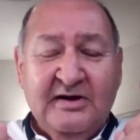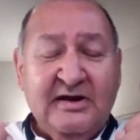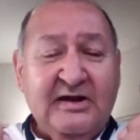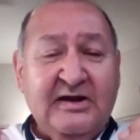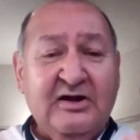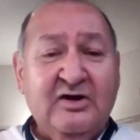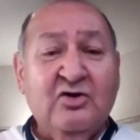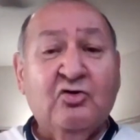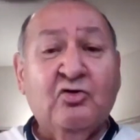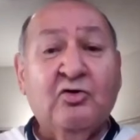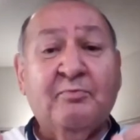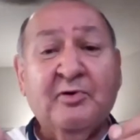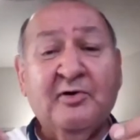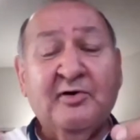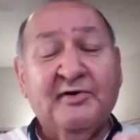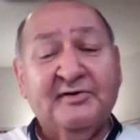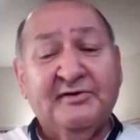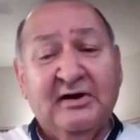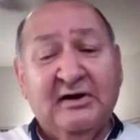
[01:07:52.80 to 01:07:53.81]
ego, a
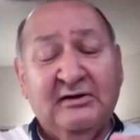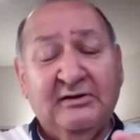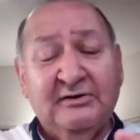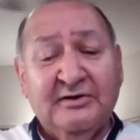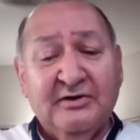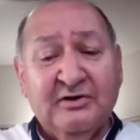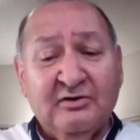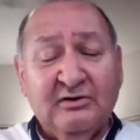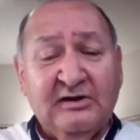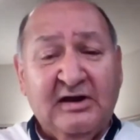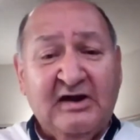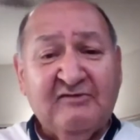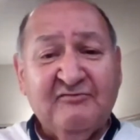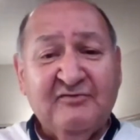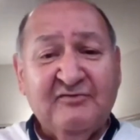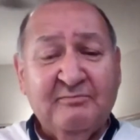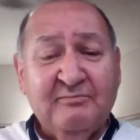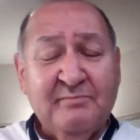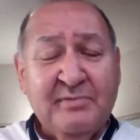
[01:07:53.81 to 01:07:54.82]
personality, or
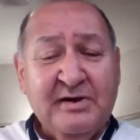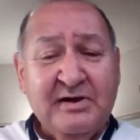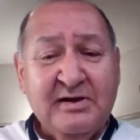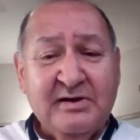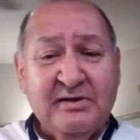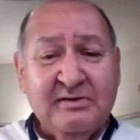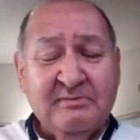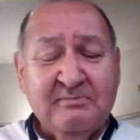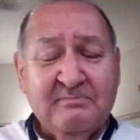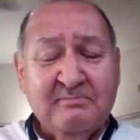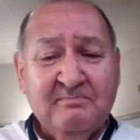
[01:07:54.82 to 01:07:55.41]
life and being.